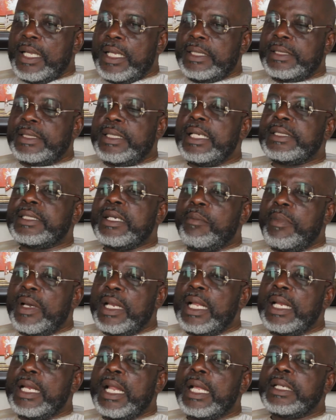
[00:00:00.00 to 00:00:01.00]
in such a
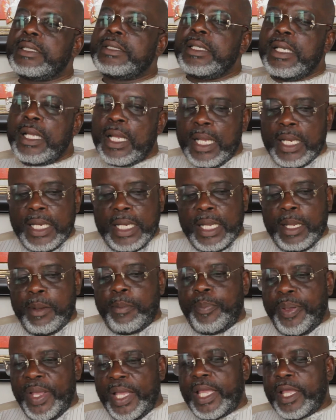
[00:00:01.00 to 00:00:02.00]
manner that they
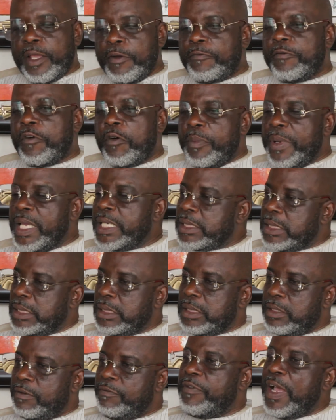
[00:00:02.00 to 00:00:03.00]
pick information,
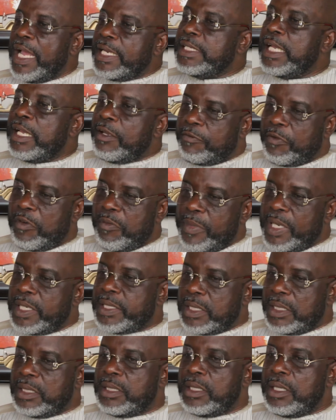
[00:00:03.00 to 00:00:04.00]
vital
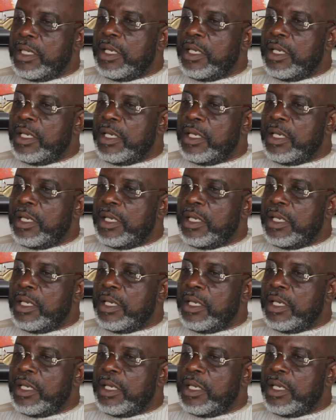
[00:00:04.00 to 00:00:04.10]
information,